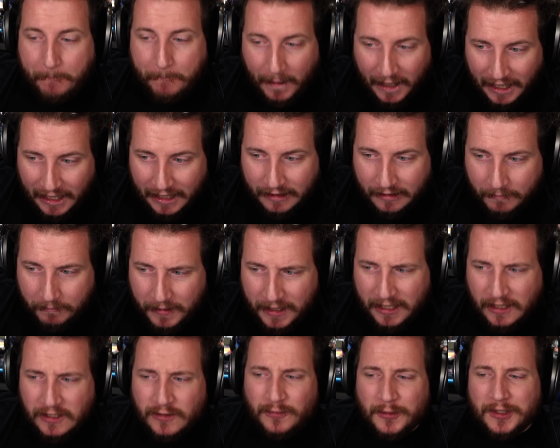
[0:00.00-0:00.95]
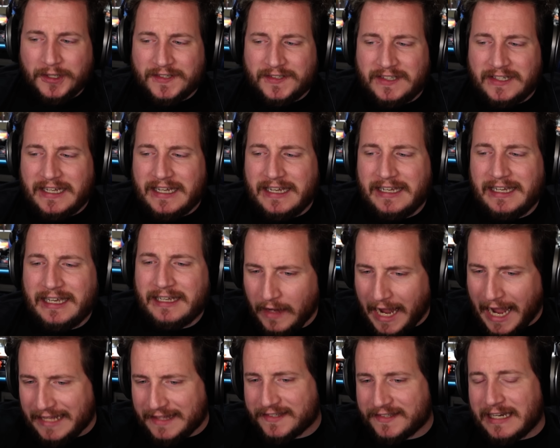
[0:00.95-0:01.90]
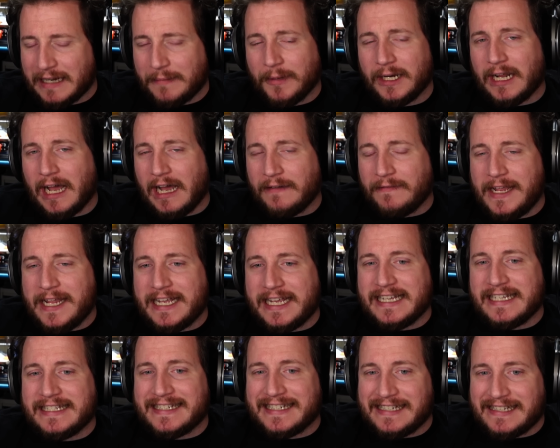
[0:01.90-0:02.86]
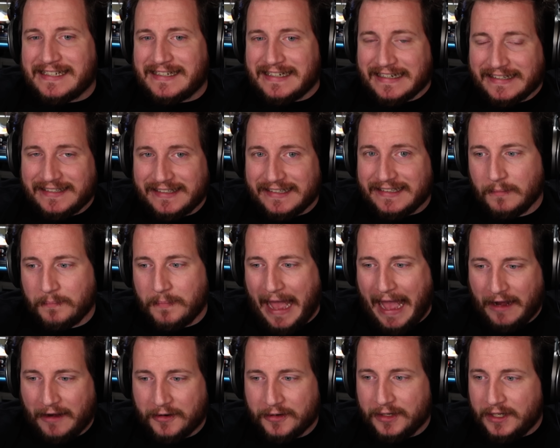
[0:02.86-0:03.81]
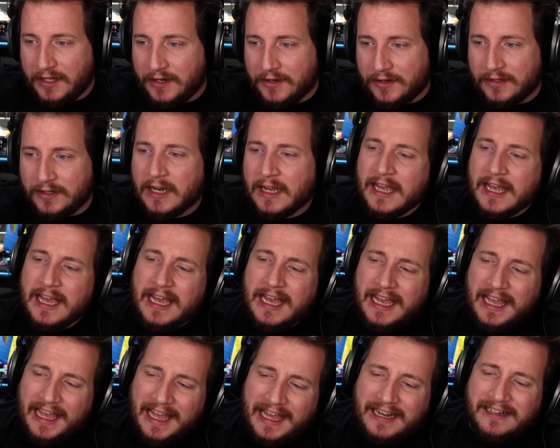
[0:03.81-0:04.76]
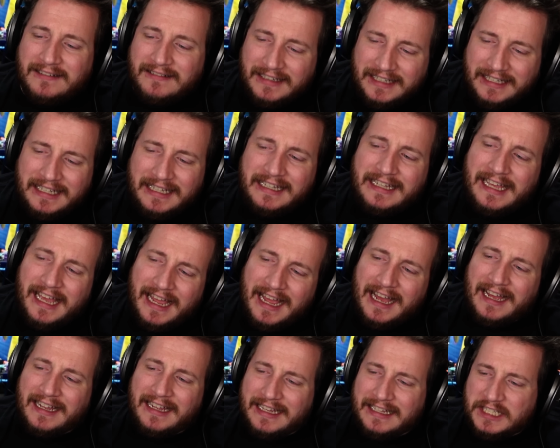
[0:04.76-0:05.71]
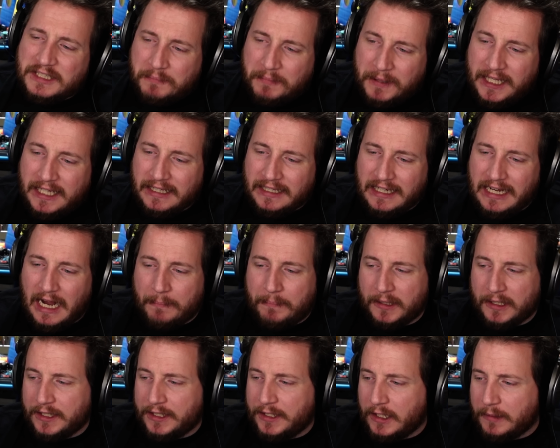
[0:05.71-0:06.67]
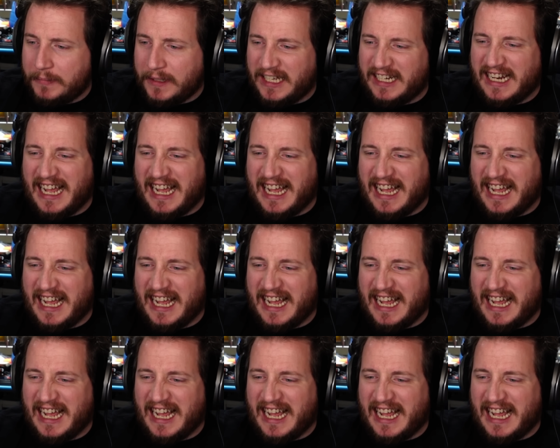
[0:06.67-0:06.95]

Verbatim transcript: But because we're seeing it at somewhat of a consistent pattern here, and yeah, it's peeling up a little bit.